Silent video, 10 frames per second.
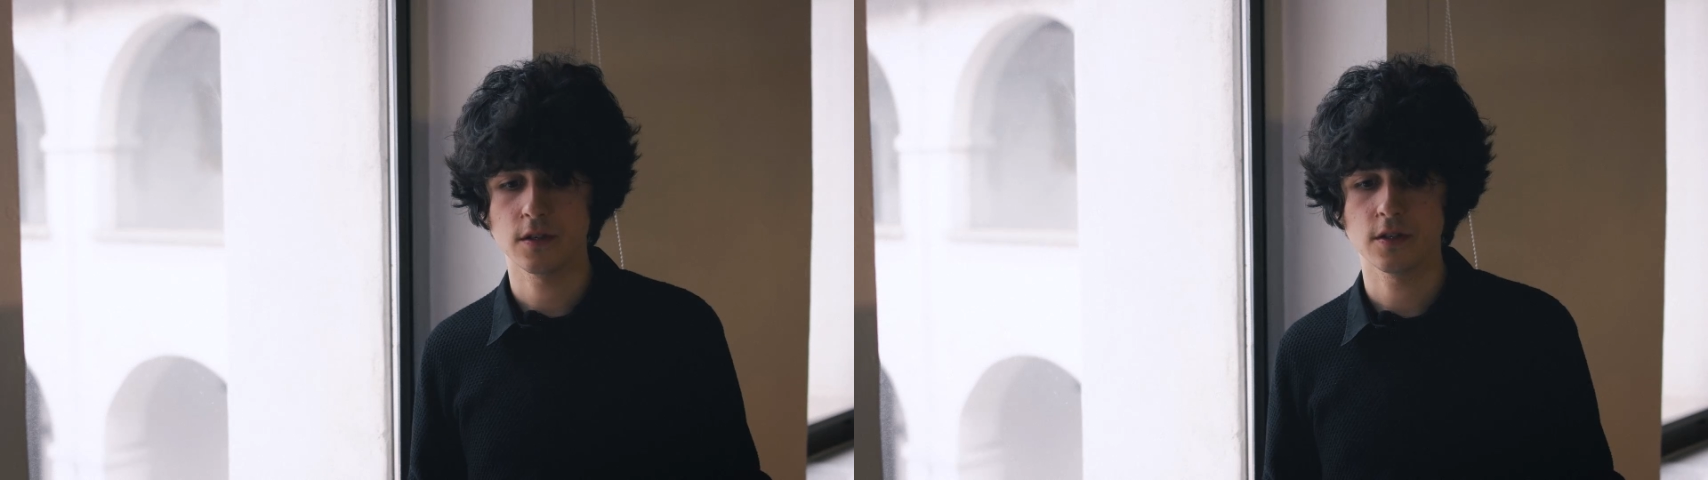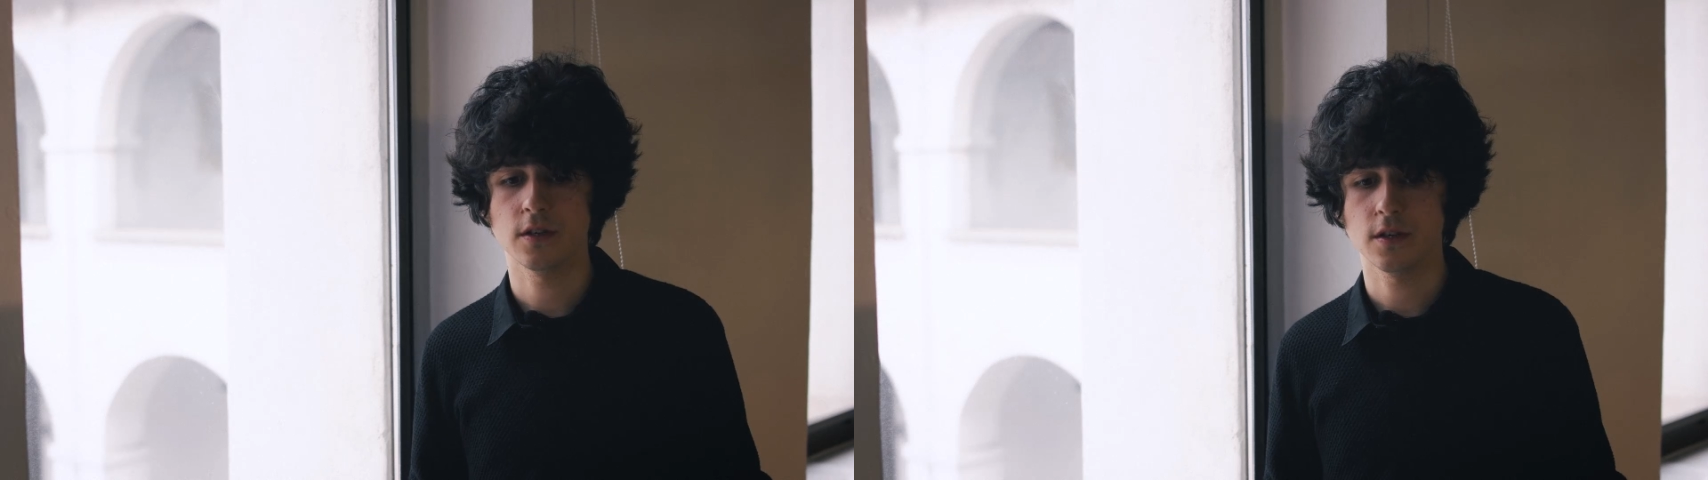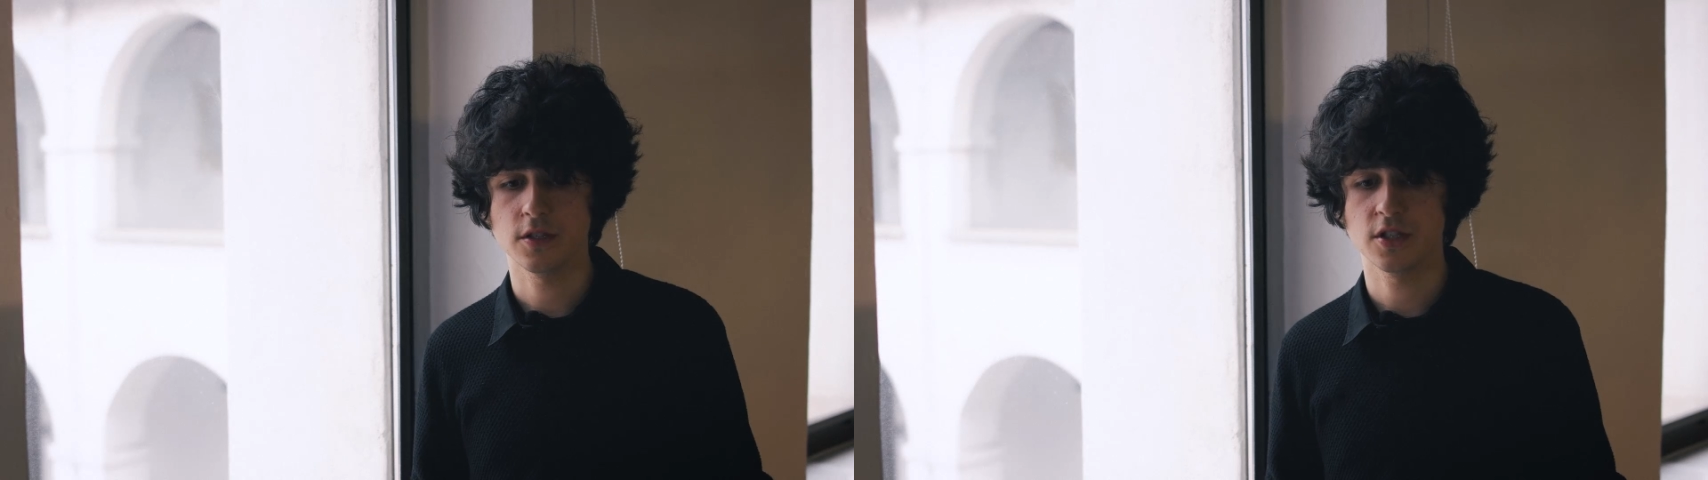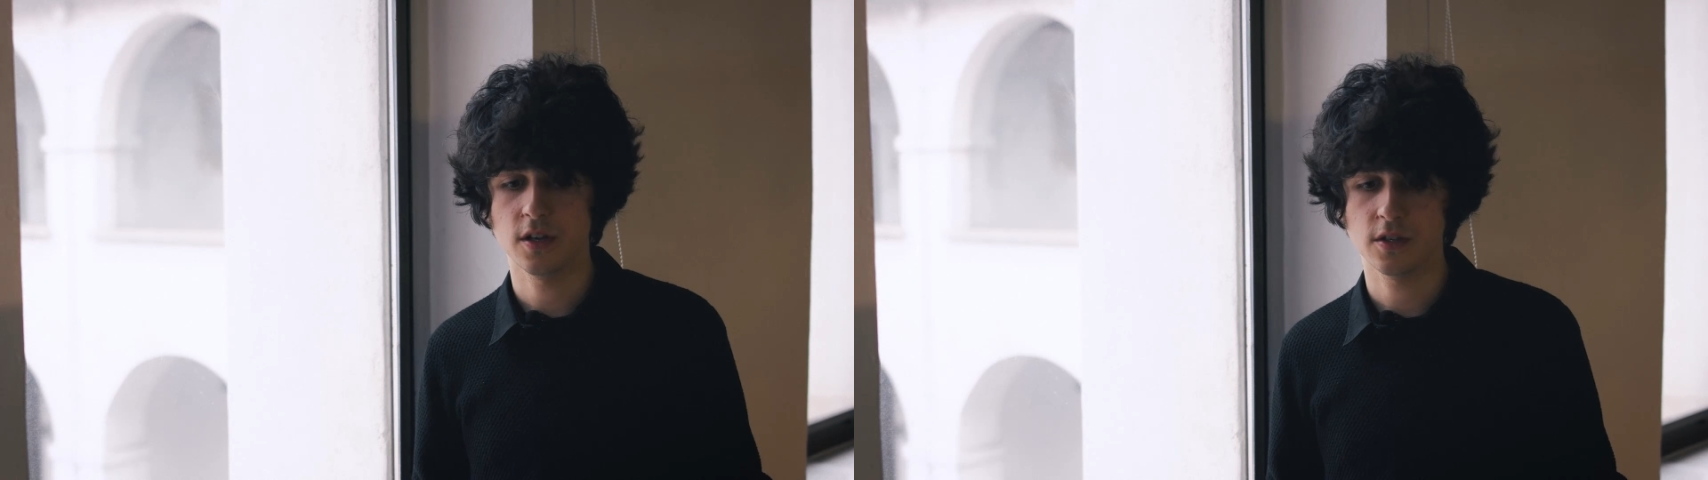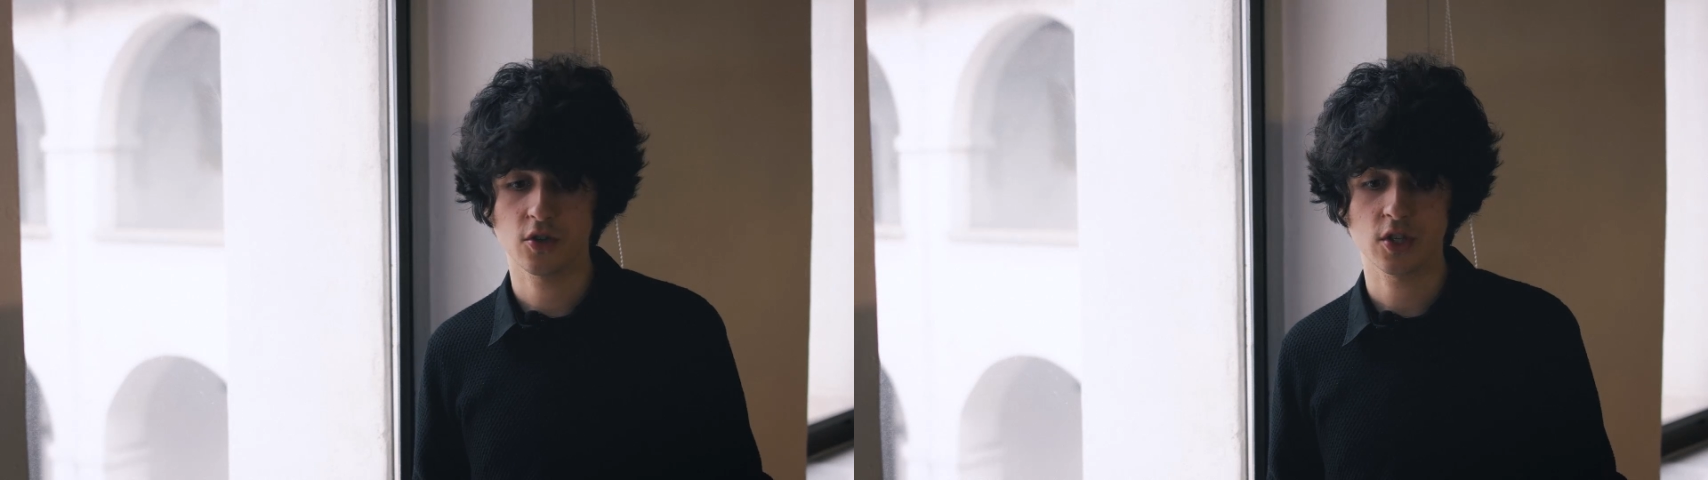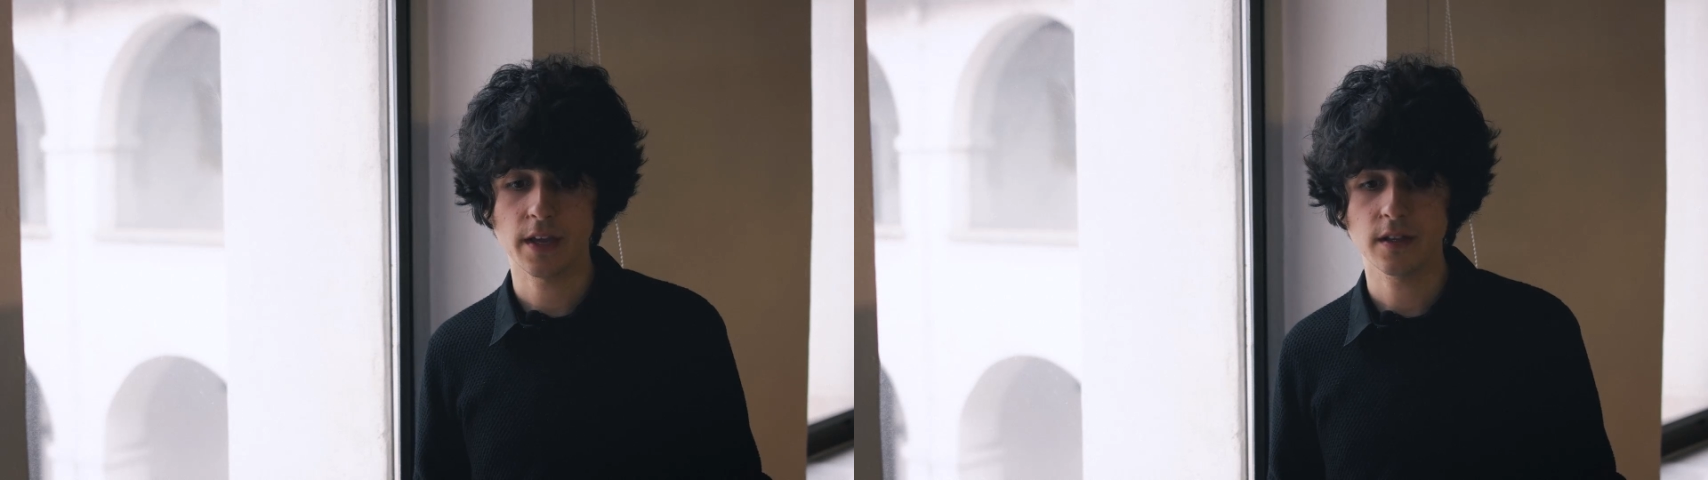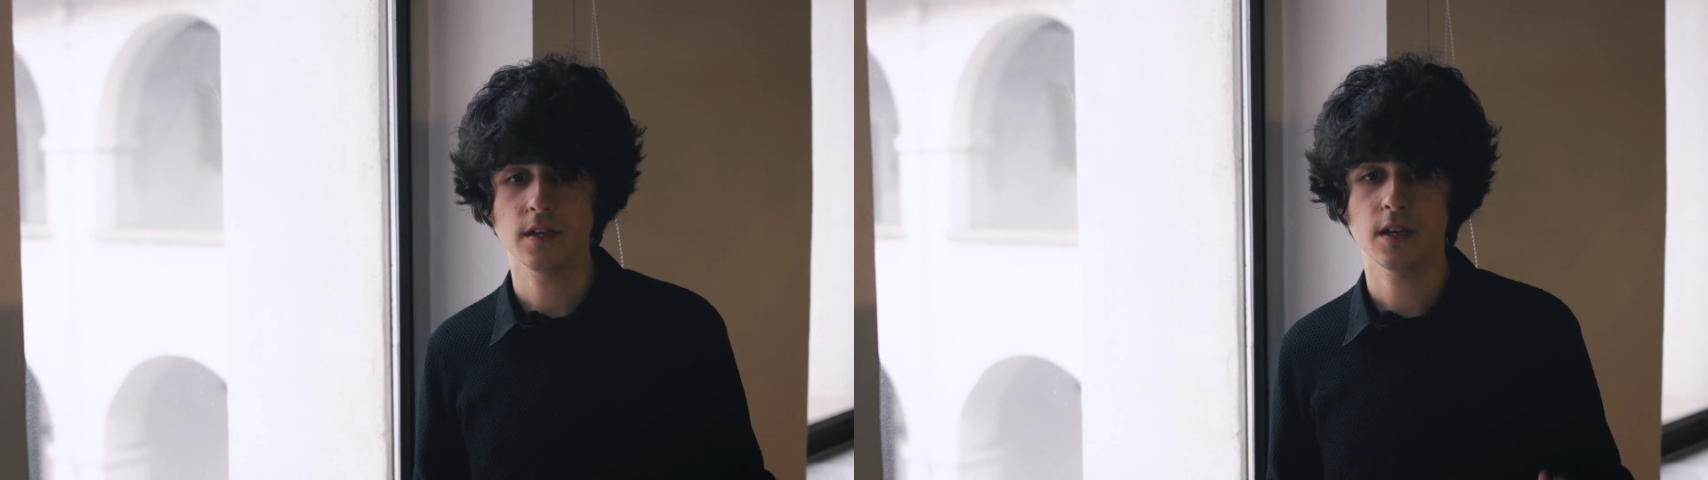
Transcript: a society